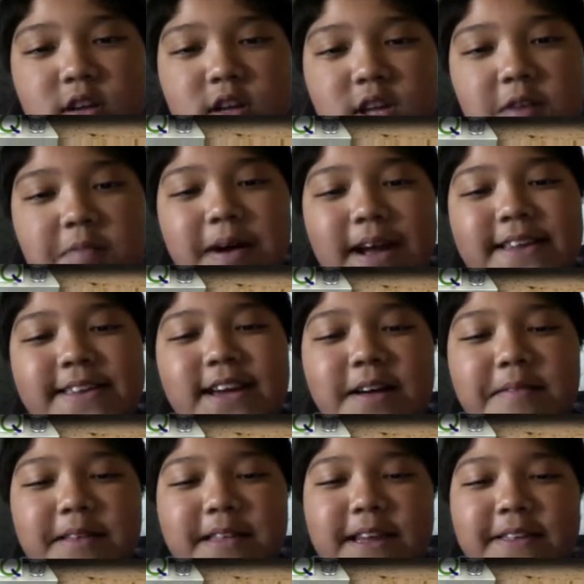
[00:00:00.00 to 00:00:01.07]
You might
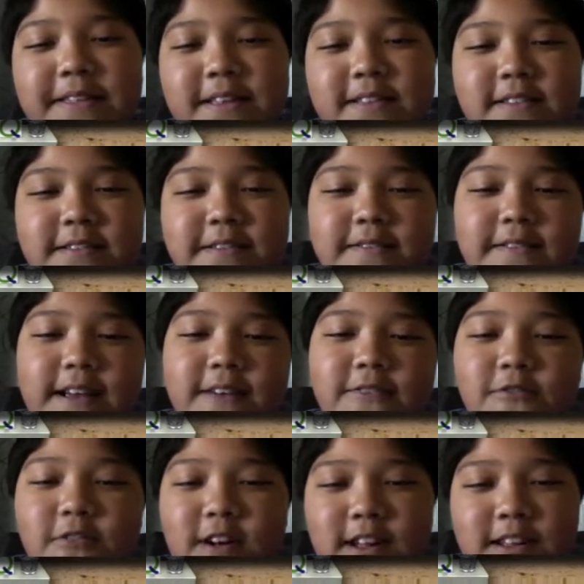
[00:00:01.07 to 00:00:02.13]
tell me, like, these are the
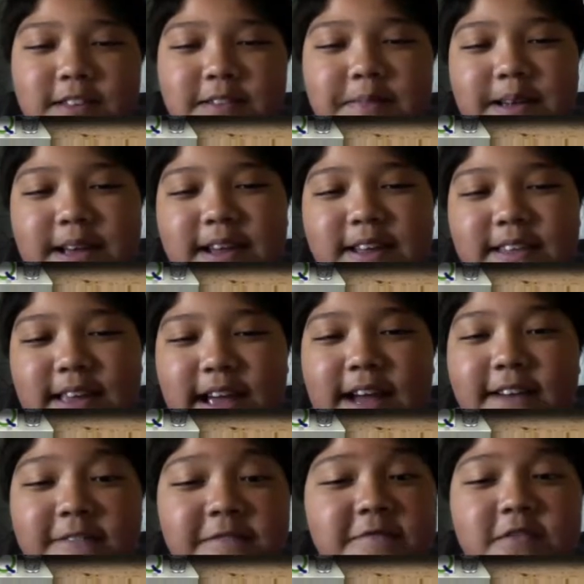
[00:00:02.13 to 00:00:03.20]
right ones, because, like,
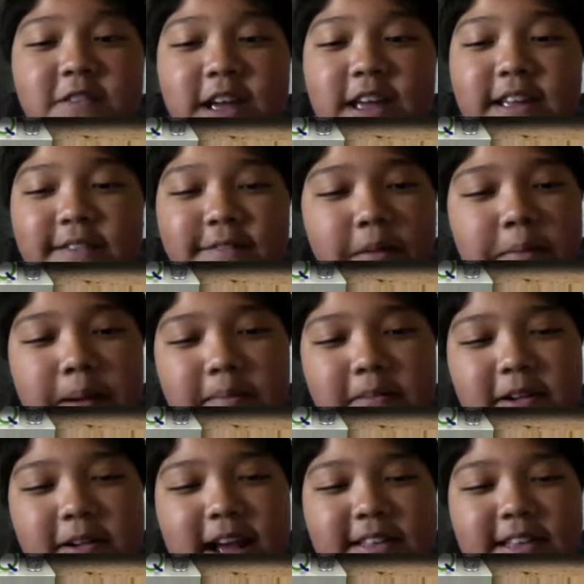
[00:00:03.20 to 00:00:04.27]
I've, okay,
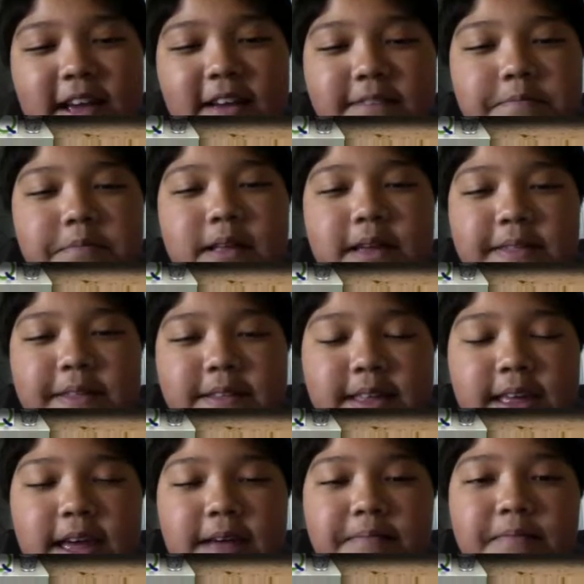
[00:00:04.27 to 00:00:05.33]
remember, guys, I have played
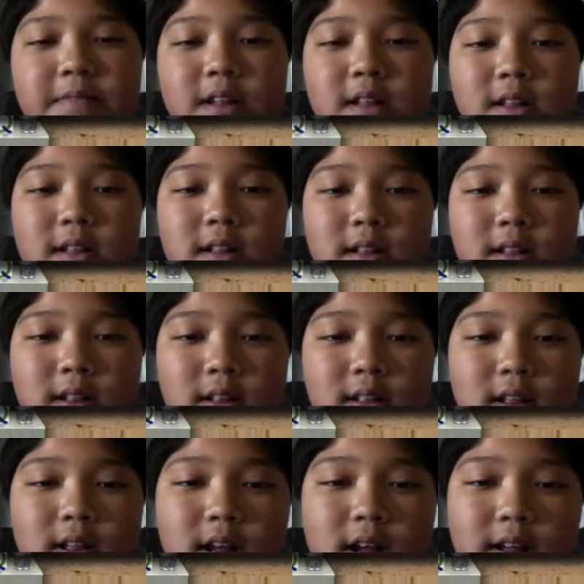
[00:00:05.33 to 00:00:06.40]
this
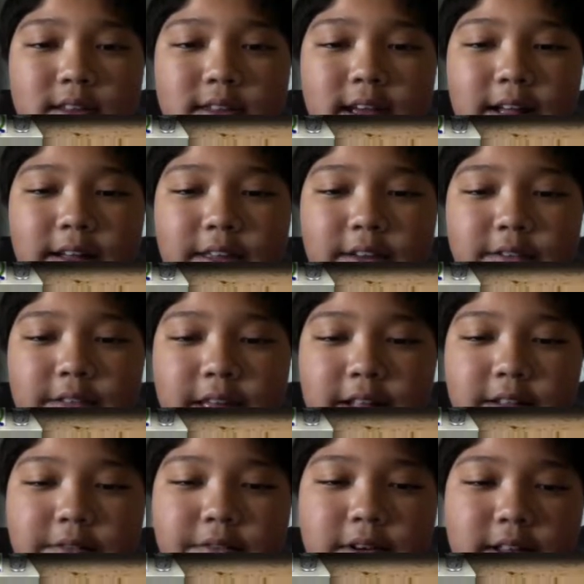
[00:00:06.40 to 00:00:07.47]
game. I'll tell you the
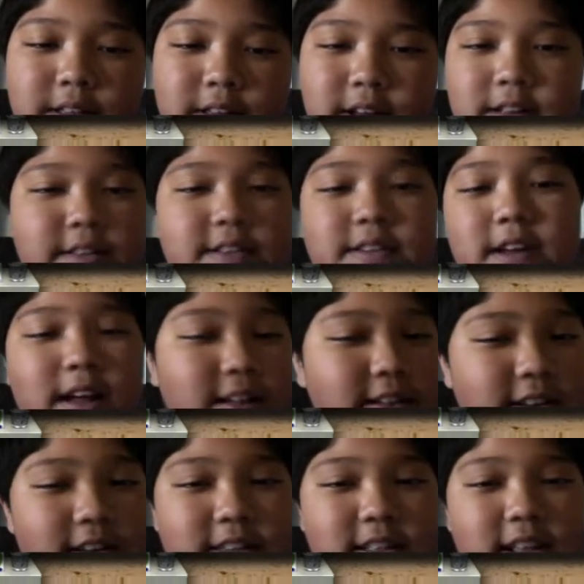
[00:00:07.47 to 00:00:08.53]
other ones. I'll,
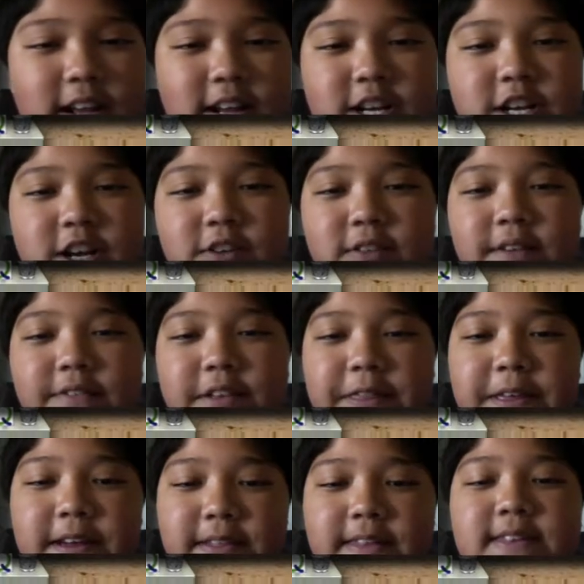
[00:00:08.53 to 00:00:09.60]
I'll just, like, show
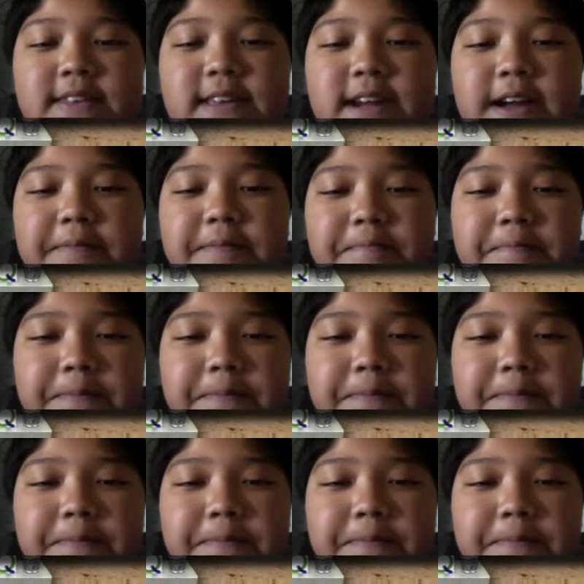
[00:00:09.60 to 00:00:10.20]
everything this time.